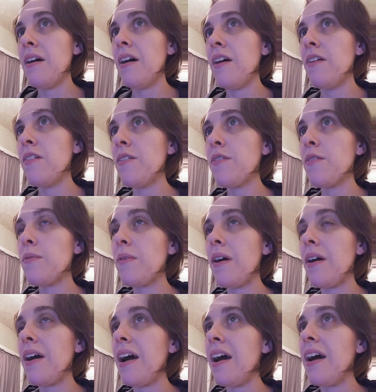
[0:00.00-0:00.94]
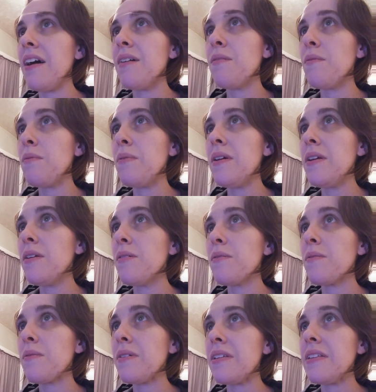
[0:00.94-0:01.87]
However, uh, we
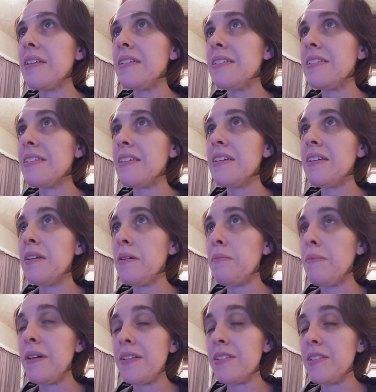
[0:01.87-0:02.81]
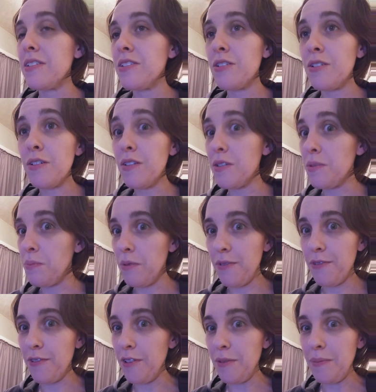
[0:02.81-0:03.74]
don't really see him as a circus
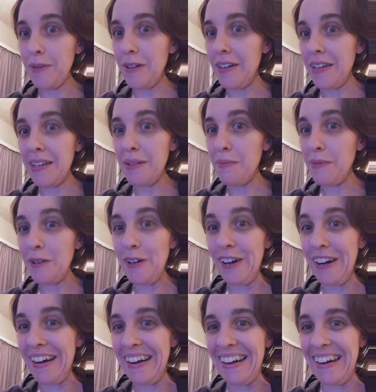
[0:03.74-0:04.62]
performer anymore.